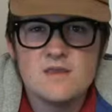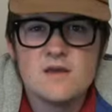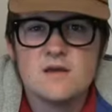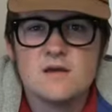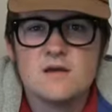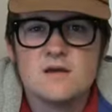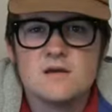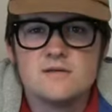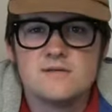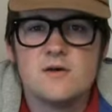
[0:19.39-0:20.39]
be.
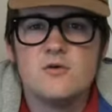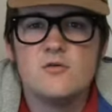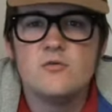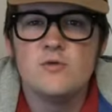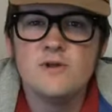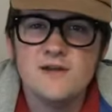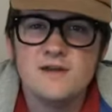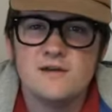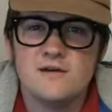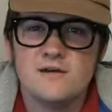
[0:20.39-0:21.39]
So,
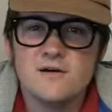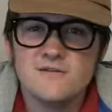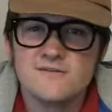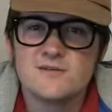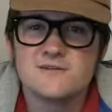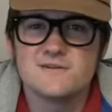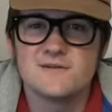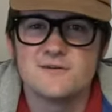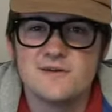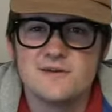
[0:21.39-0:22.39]
really, it all first
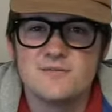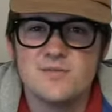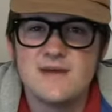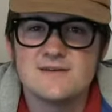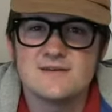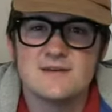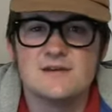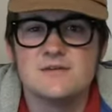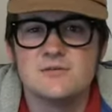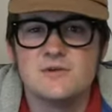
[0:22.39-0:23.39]
started basically
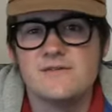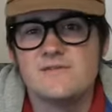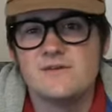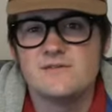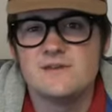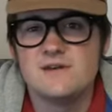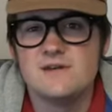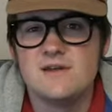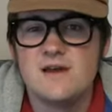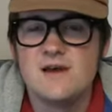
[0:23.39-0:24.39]
in
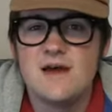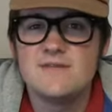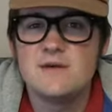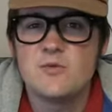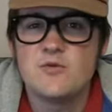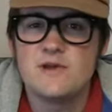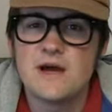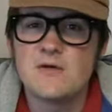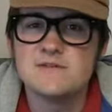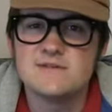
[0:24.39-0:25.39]
2015. At that
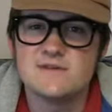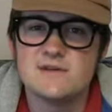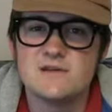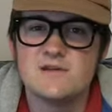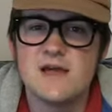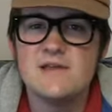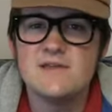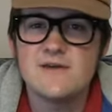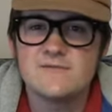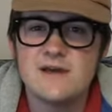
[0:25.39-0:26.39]
point, I was
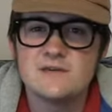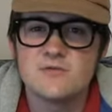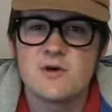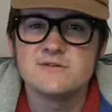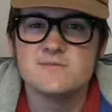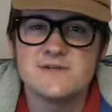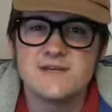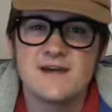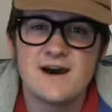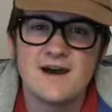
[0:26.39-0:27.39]
in that phase where I was
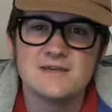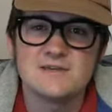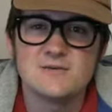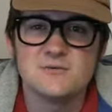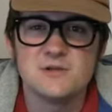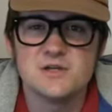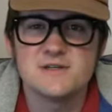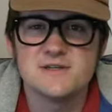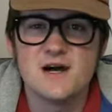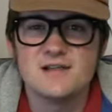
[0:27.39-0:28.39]
missing high school and
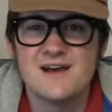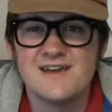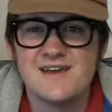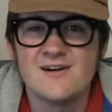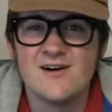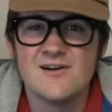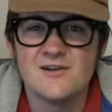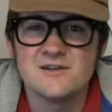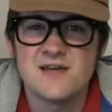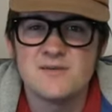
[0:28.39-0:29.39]
just not liking
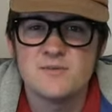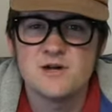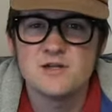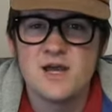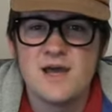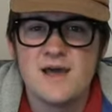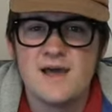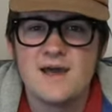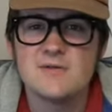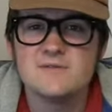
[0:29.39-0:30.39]
college that much,
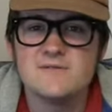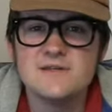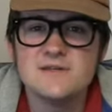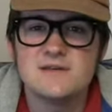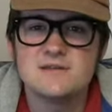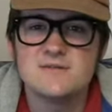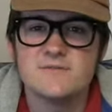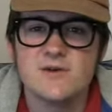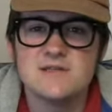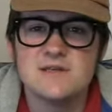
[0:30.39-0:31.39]
and I was visiting some
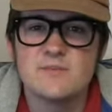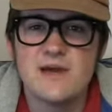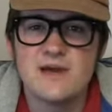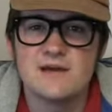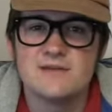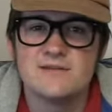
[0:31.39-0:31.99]
friends at band